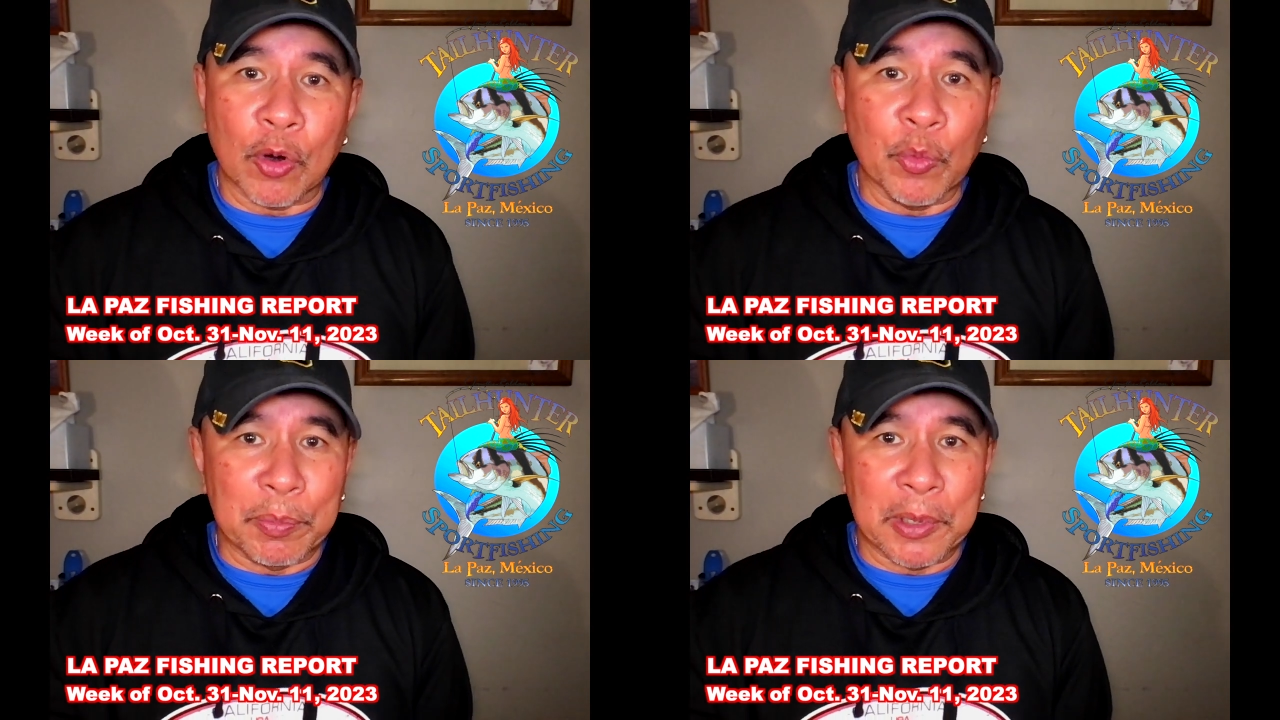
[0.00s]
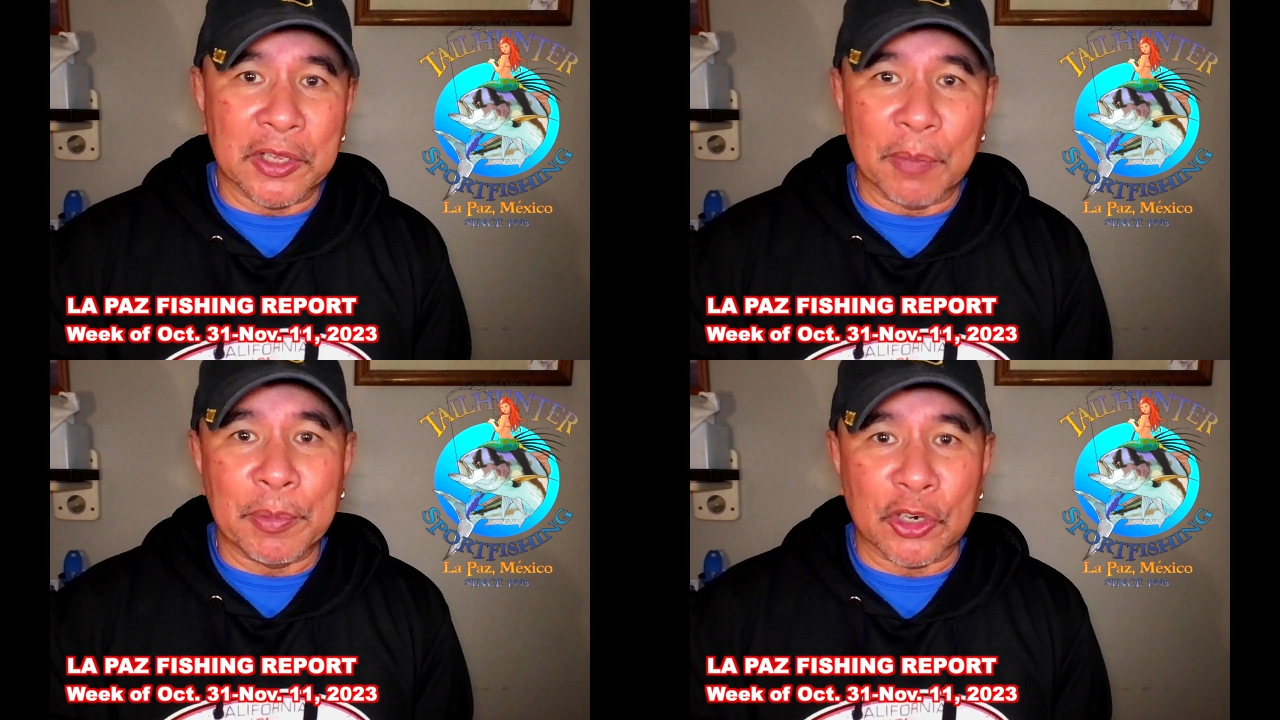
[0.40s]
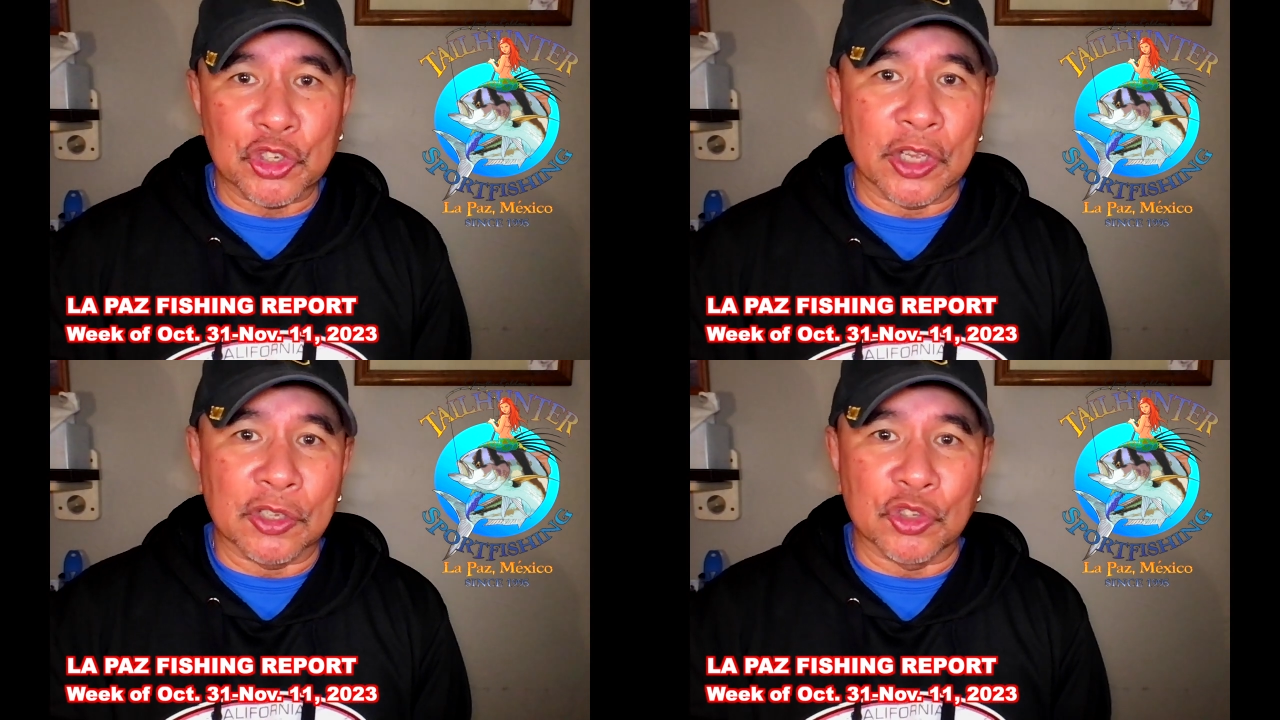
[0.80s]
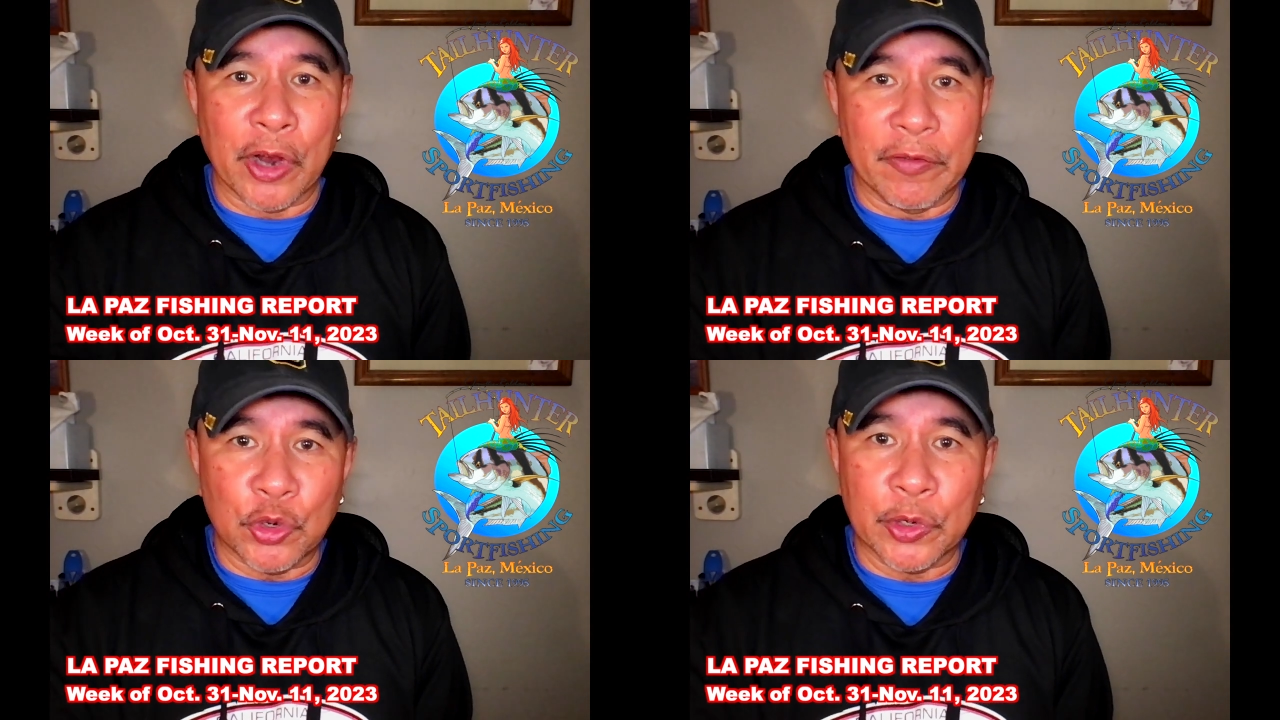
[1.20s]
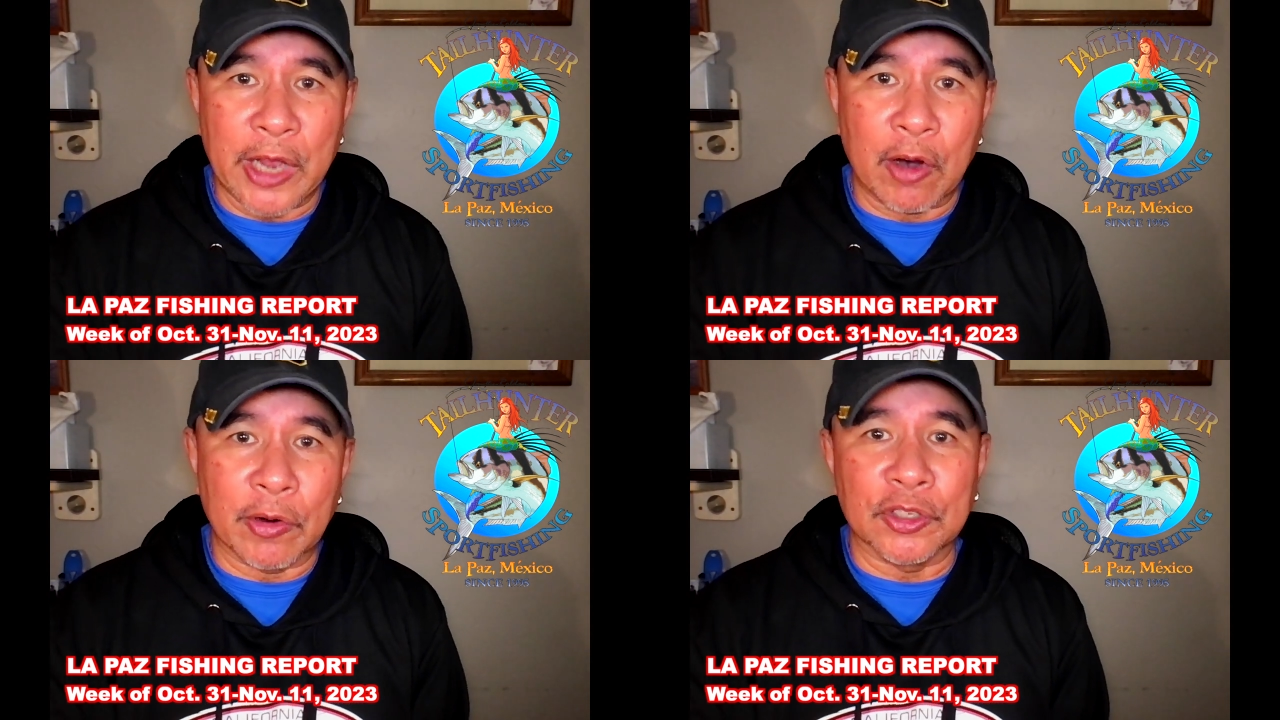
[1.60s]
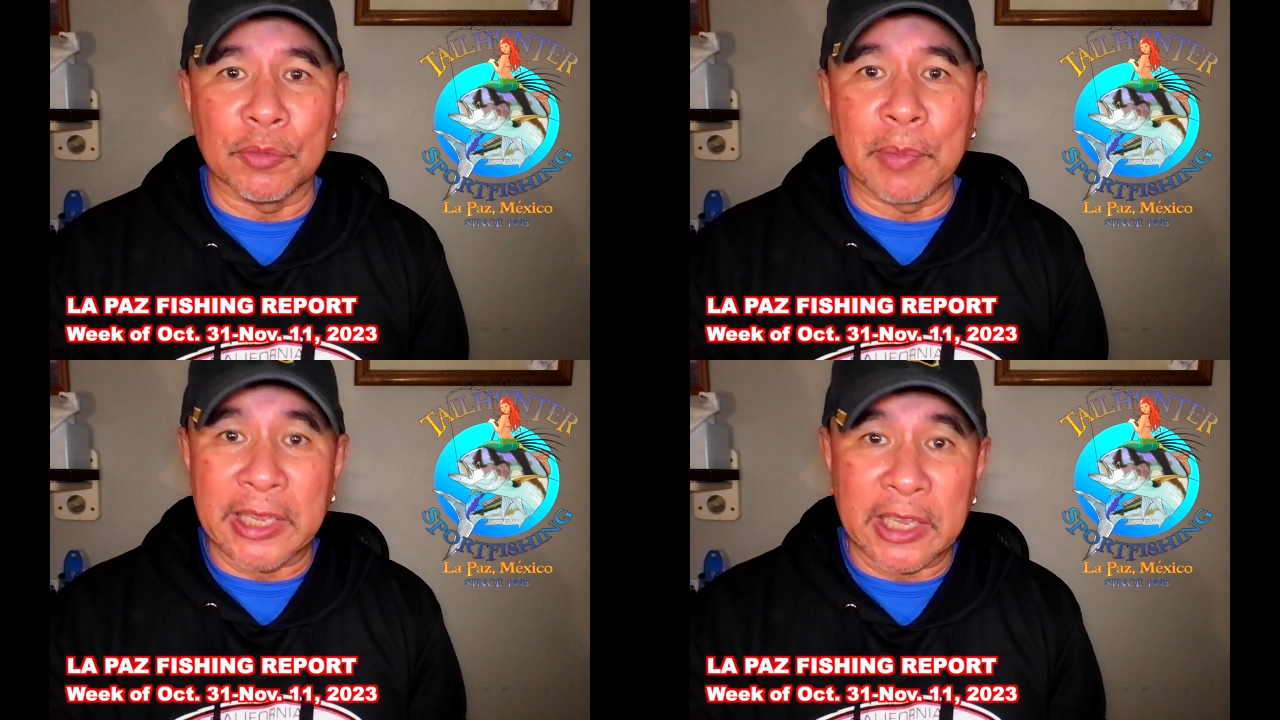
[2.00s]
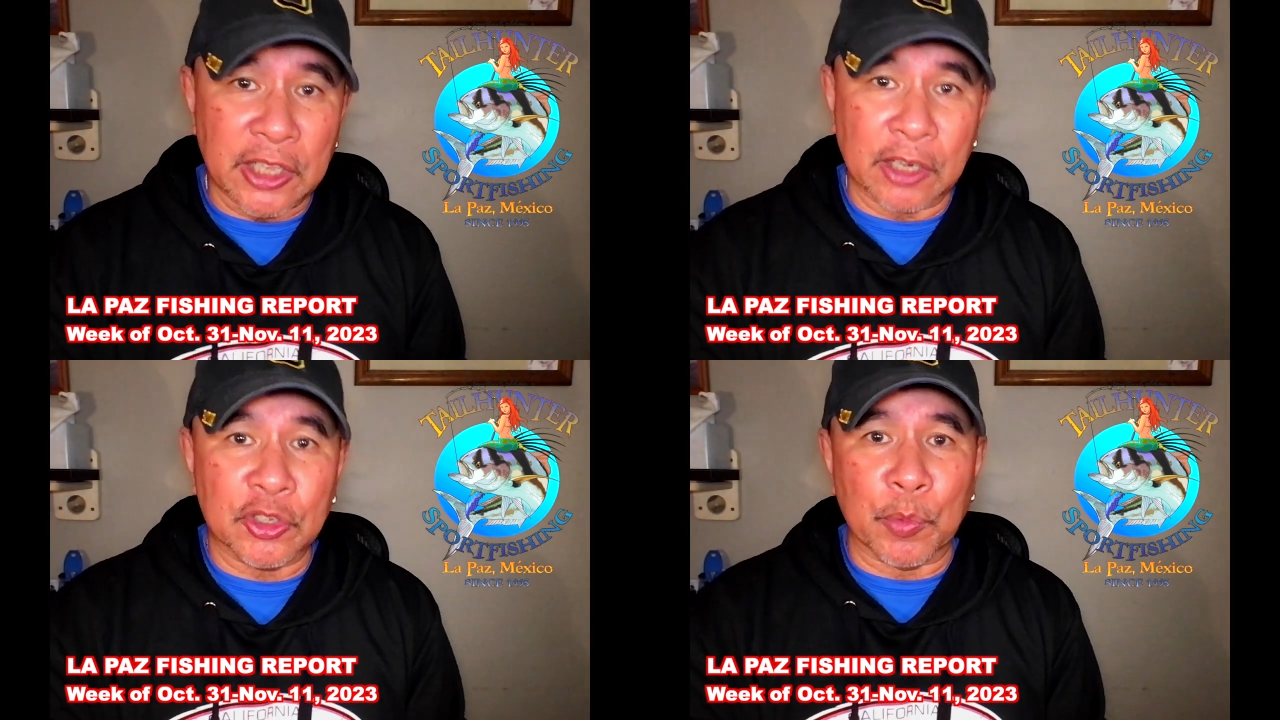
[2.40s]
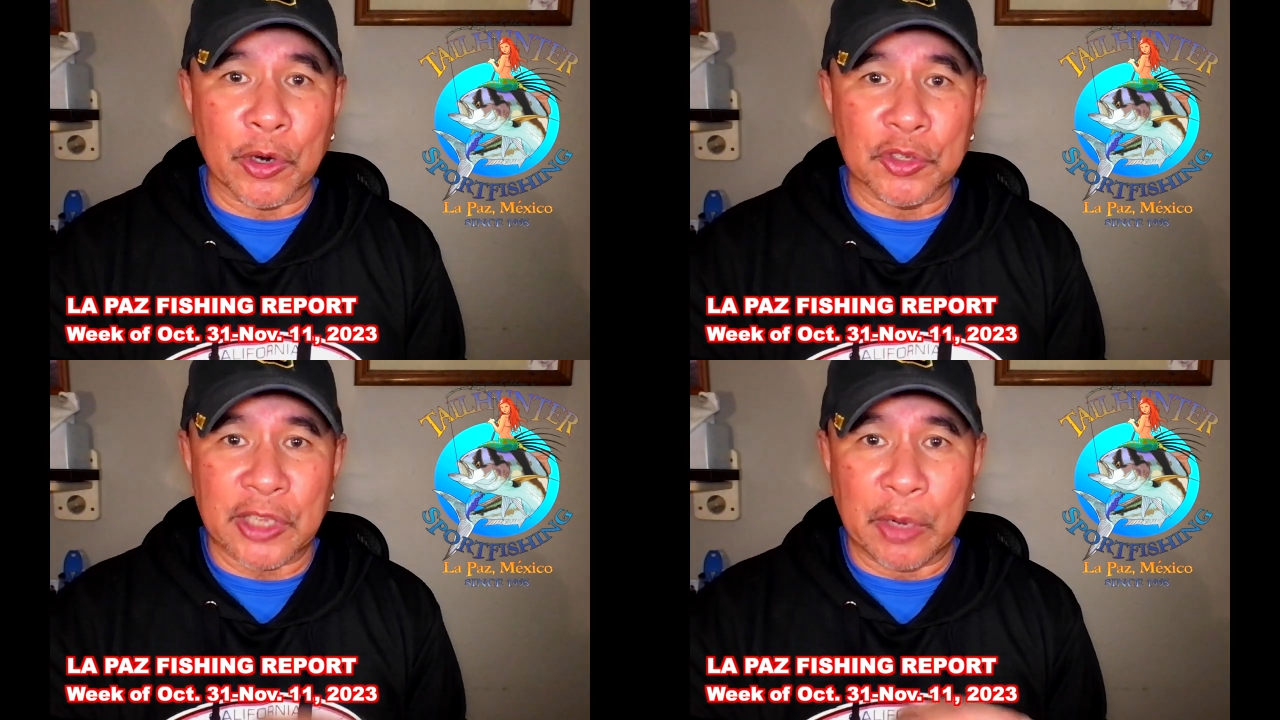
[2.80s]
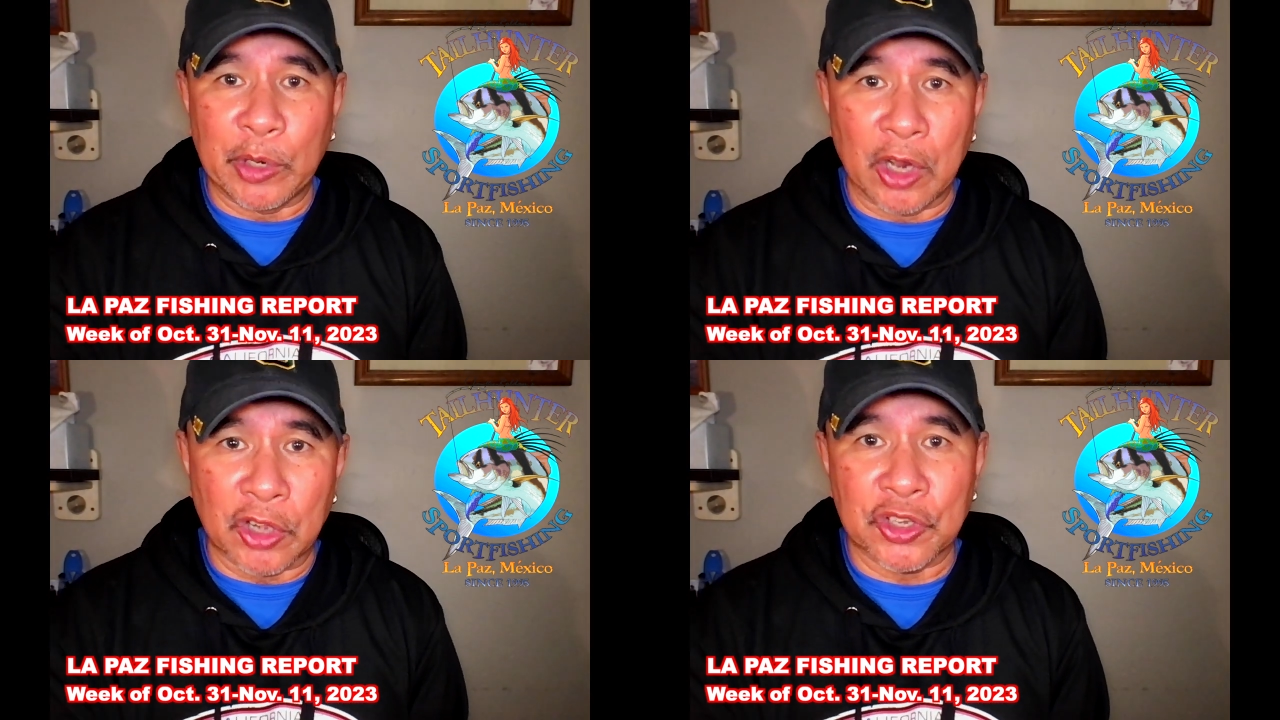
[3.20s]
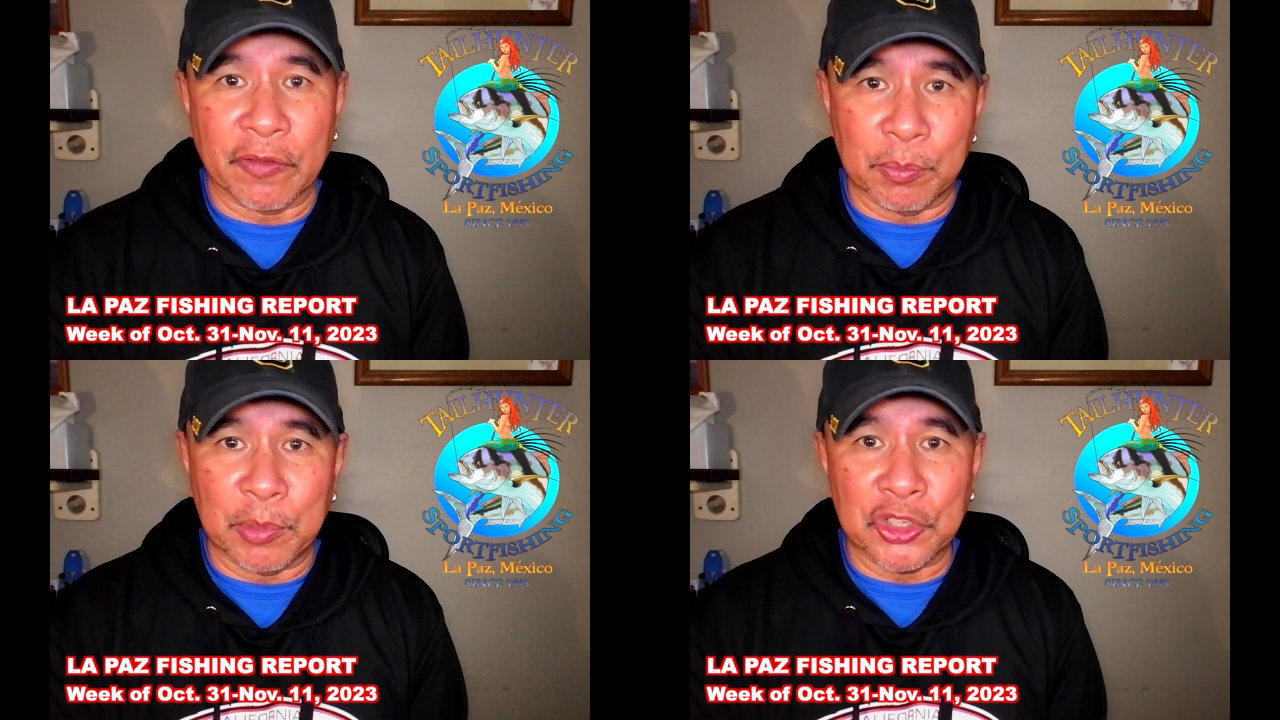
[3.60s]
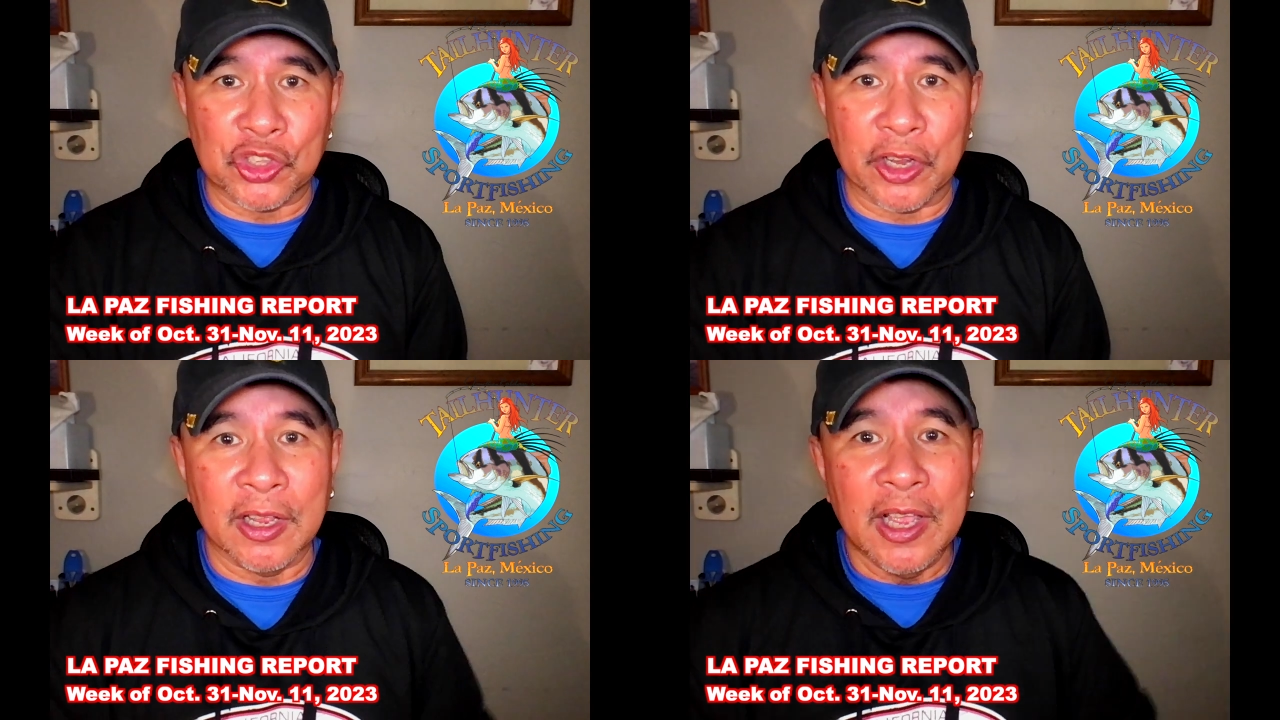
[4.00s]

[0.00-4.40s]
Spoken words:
We pick you up in our shuttles, drive you to an hour to Bahia de los Muertos, and we launch off the beach there.